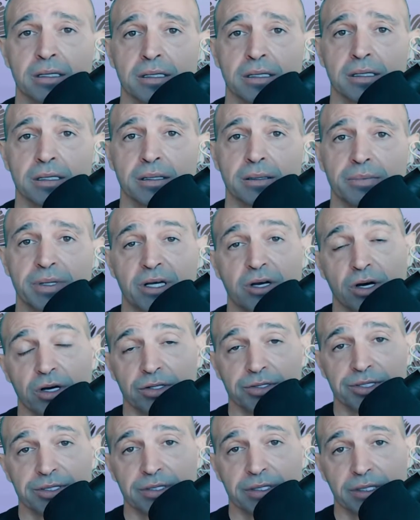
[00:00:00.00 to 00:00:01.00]

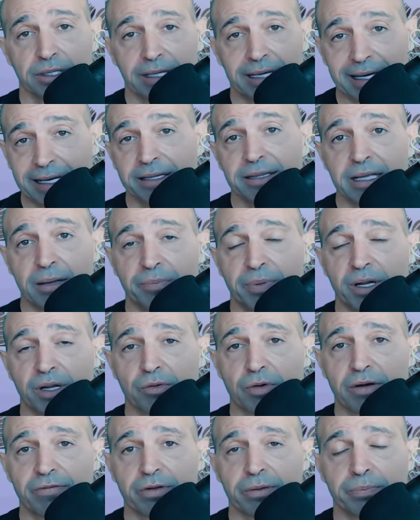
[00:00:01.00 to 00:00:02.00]
because in that
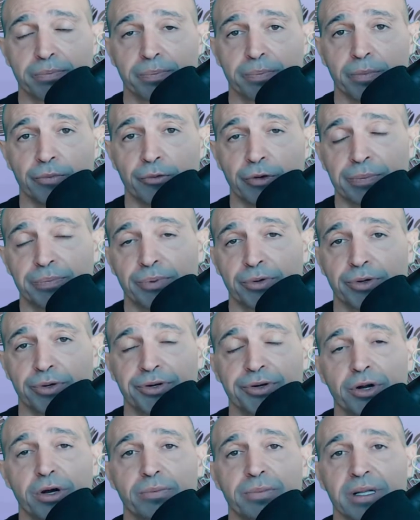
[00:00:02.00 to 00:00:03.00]
polygraph re report,
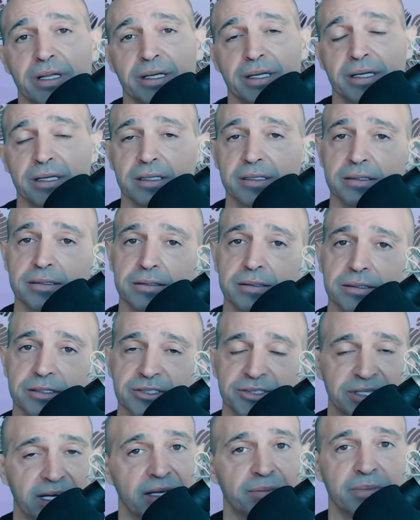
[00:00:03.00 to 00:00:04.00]
normally the
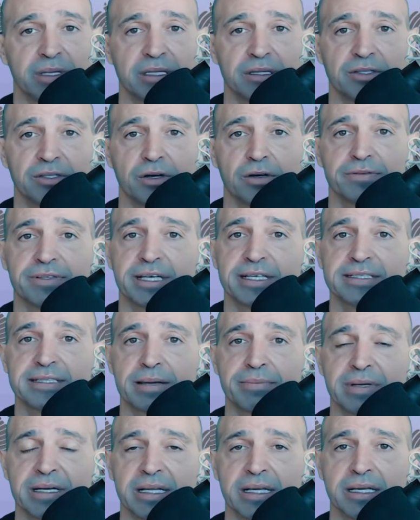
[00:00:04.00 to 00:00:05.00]
statement of the
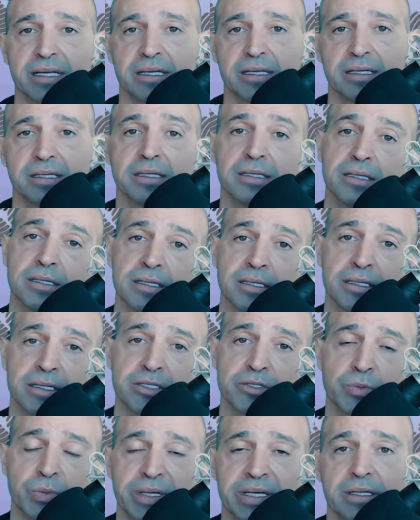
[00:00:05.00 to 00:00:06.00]
examinee is
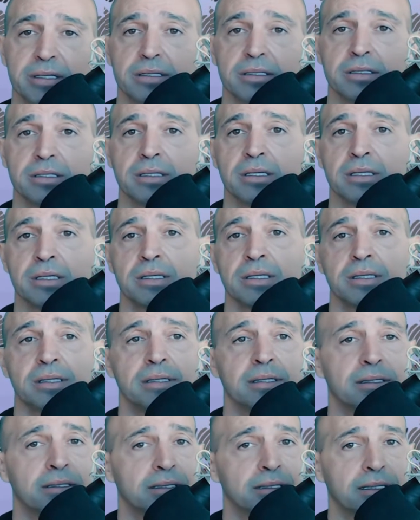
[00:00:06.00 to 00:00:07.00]
written.
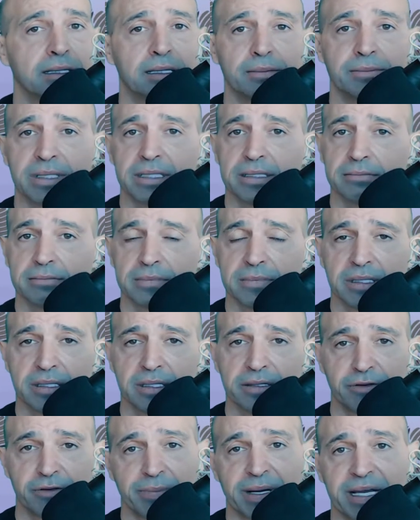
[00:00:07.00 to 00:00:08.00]
I mean,
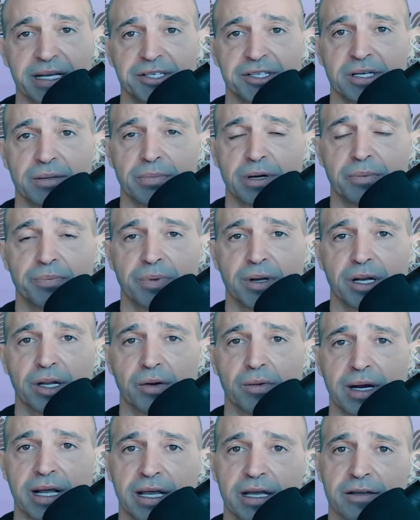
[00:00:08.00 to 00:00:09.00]
information about
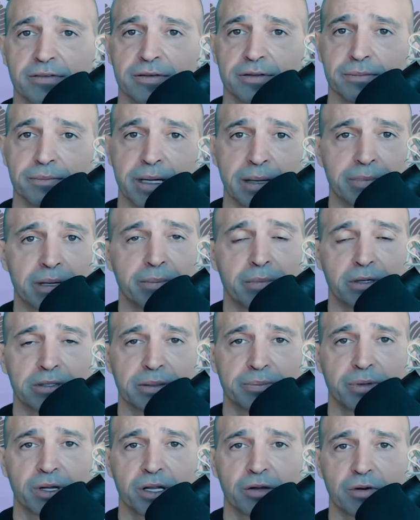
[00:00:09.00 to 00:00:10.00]
polygraph, maybe about the
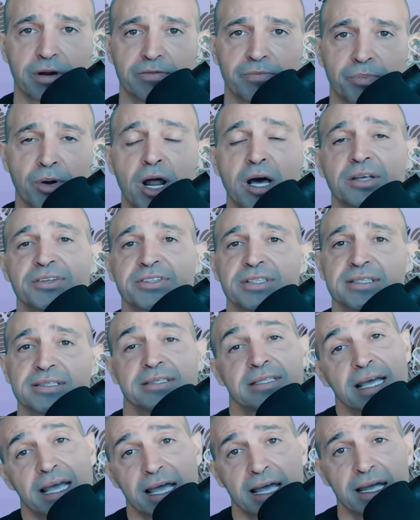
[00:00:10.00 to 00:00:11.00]
polygraph process,
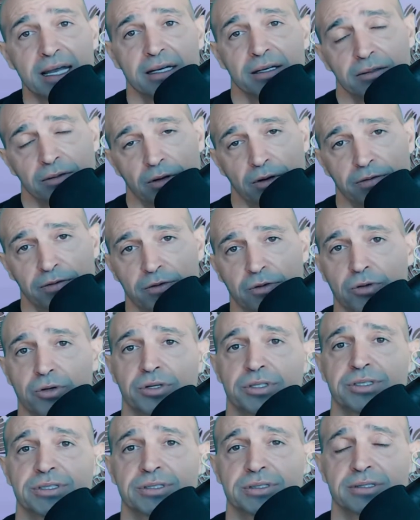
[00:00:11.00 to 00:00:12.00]
and of
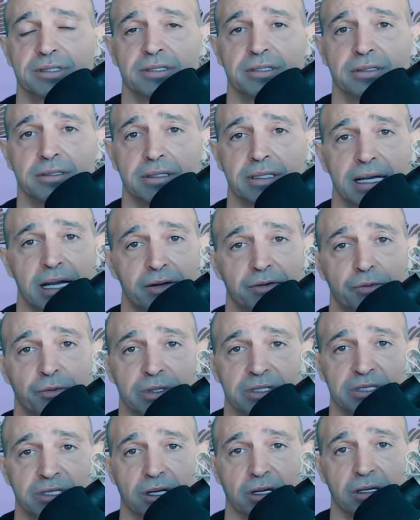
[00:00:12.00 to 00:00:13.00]
course the end
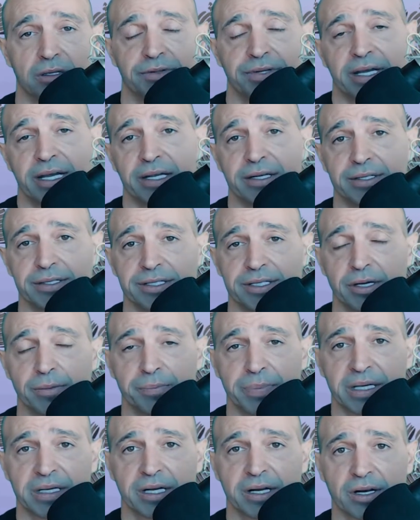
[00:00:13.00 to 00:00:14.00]
result and the
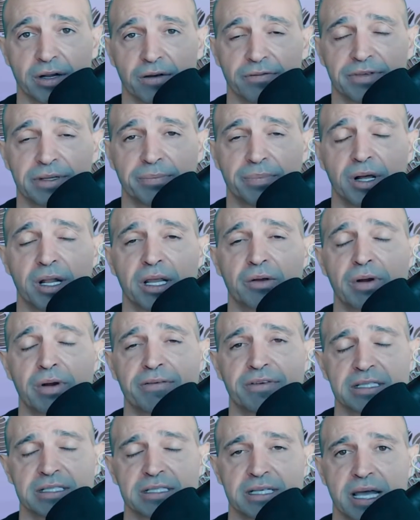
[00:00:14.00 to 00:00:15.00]
opinion of the polygraph
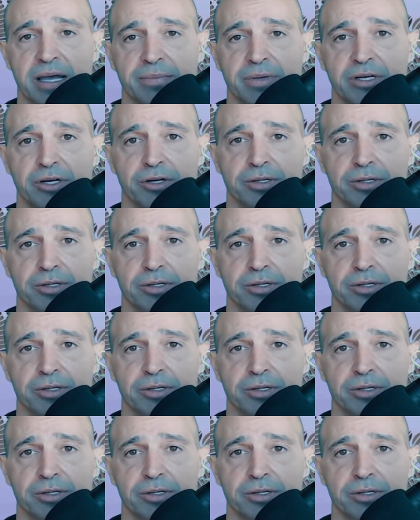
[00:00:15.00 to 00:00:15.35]
examiner.